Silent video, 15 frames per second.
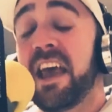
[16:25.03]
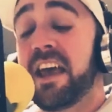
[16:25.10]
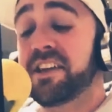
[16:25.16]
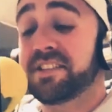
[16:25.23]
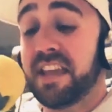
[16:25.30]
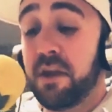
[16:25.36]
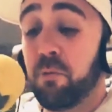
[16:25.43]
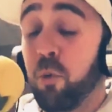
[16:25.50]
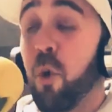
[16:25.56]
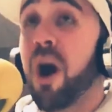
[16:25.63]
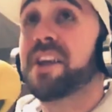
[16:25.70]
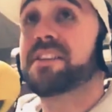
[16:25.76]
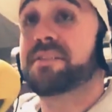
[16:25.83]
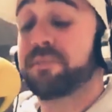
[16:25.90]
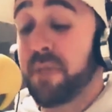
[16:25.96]
Is they
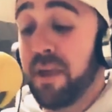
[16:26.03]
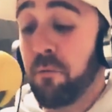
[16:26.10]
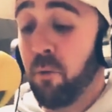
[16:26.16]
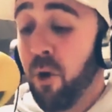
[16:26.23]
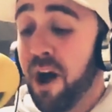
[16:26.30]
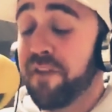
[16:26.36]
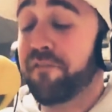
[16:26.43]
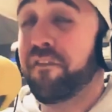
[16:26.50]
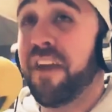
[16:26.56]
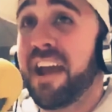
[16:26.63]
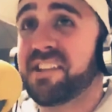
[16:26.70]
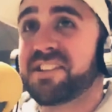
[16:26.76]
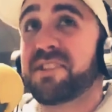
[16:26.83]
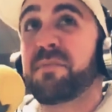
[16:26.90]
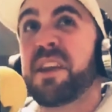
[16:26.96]
want
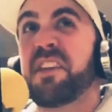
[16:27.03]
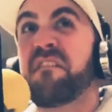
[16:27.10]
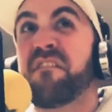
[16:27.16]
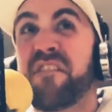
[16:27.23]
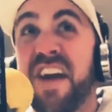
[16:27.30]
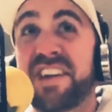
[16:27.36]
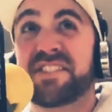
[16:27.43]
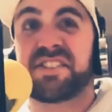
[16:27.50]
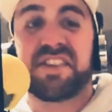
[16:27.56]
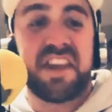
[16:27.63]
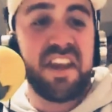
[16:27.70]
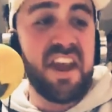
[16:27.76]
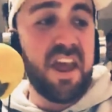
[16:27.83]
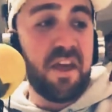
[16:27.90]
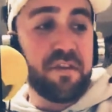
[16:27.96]
fans to be
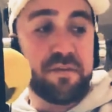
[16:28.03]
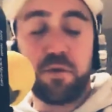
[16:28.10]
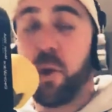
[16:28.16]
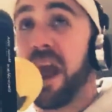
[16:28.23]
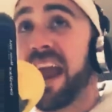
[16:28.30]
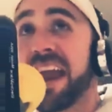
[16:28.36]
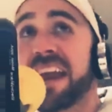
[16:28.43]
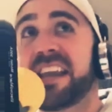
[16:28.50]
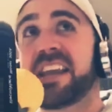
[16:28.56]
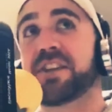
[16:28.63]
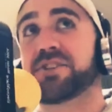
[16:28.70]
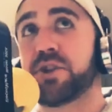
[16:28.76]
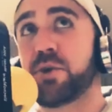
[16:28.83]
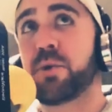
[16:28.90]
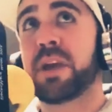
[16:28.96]
invested through
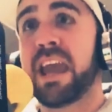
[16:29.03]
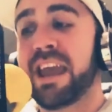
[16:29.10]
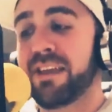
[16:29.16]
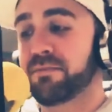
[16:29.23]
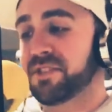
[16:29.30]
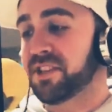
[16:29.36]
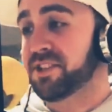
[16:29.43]
82 games.